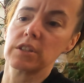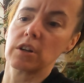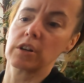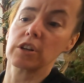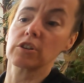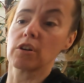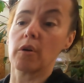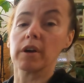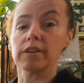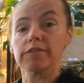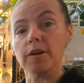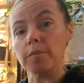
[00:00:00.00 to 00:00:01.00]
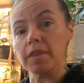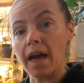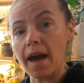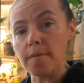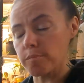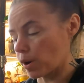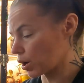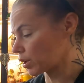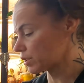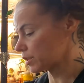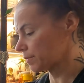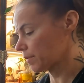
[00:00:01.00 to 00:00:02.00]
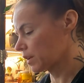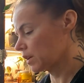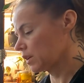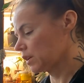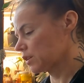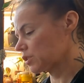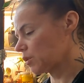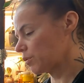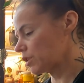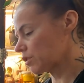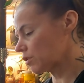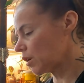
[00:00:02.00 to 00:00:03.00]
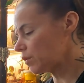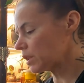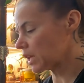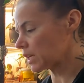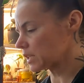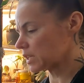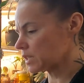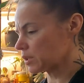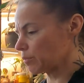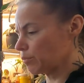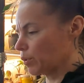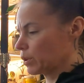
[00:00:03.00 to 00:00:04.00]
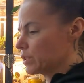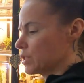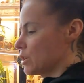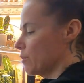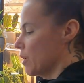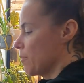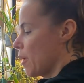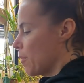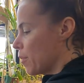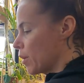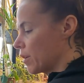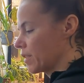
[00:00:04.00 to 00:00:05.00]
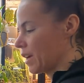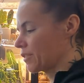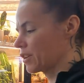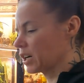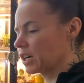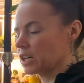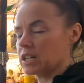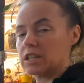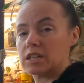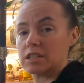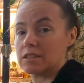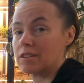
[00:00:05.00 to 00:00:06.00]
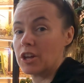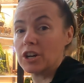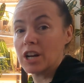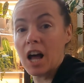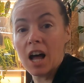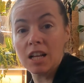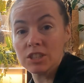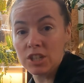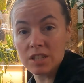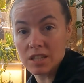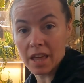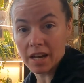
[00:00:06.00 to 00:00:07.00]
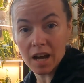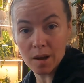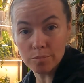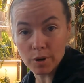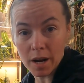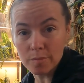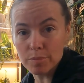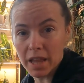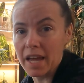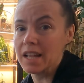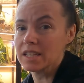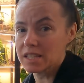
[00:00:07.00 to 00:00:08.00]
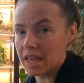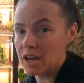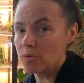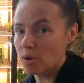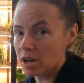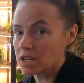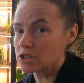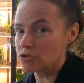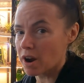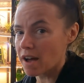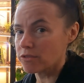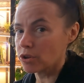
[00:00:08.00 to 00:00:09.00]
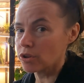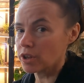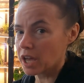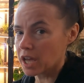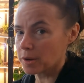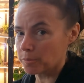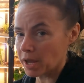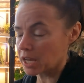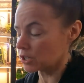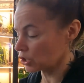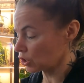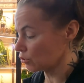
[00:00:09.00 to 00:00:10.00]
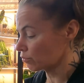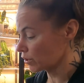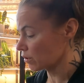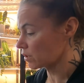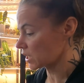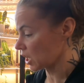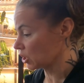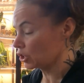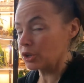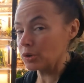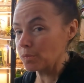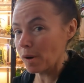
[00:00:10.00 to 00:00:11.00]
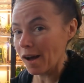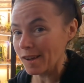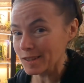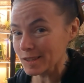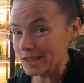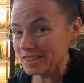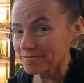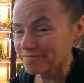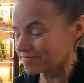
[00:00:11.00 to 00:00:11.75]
started growing from that part. So when you're growing these, it's important to remember that they're not just like upright plants. They want to travel and make new roots in new pots.